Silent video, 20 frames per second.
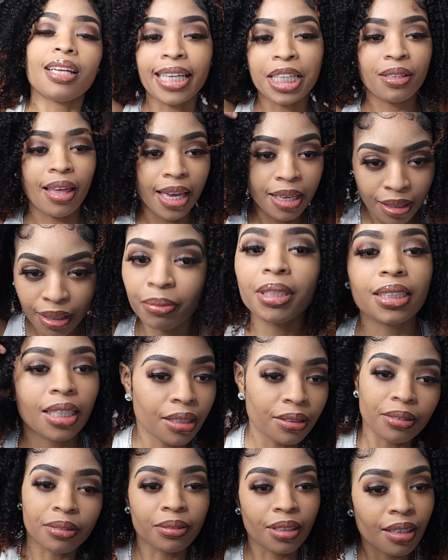but it
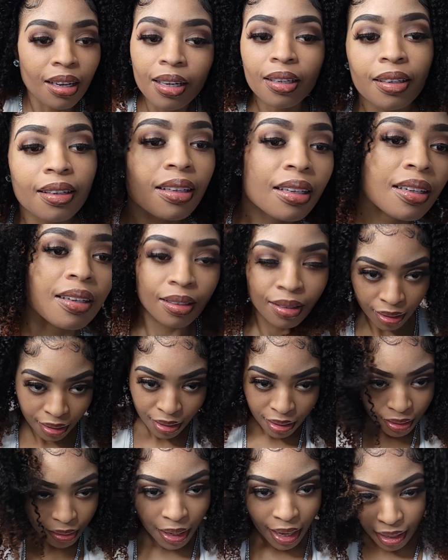didn't take too long to
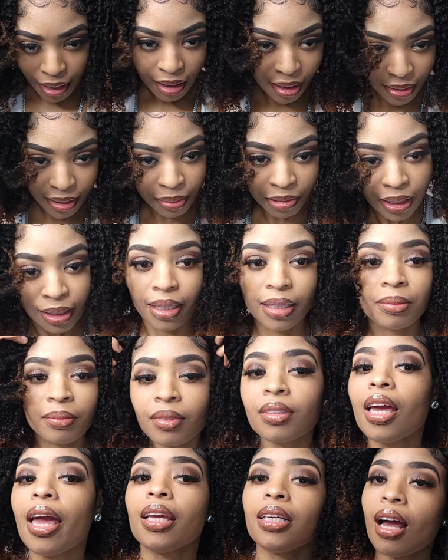figure it out.
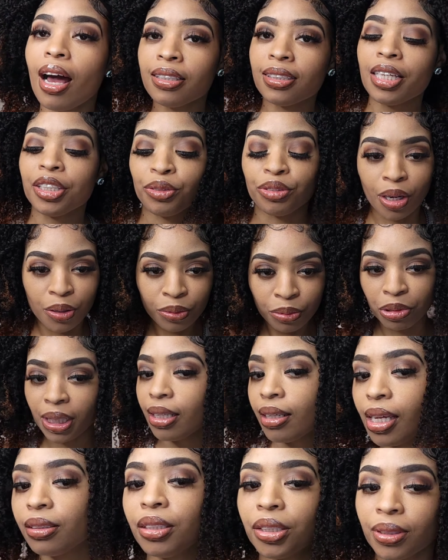
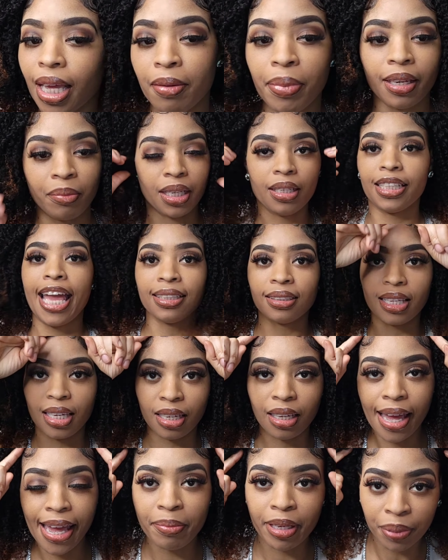Initially, I was very, very
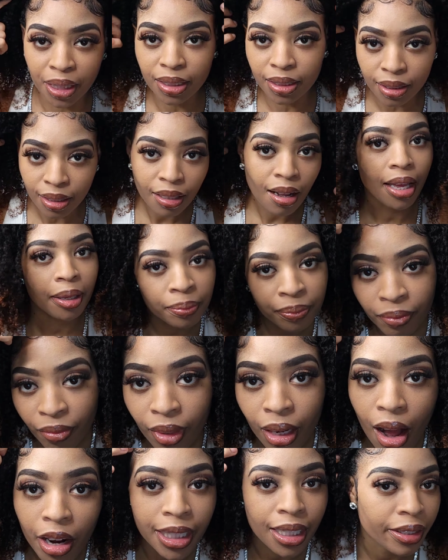impressed just
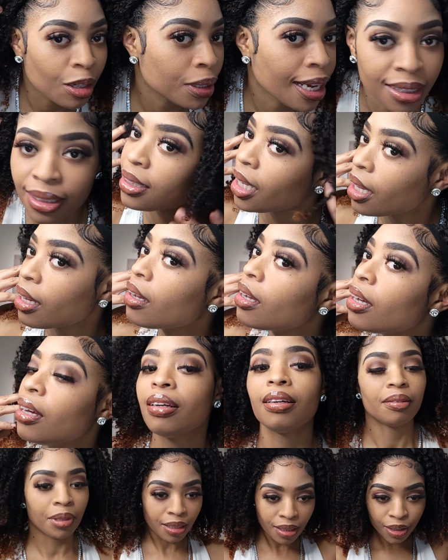with the quality
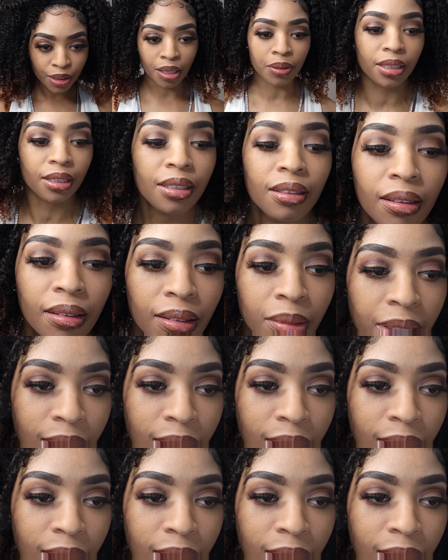of the hair,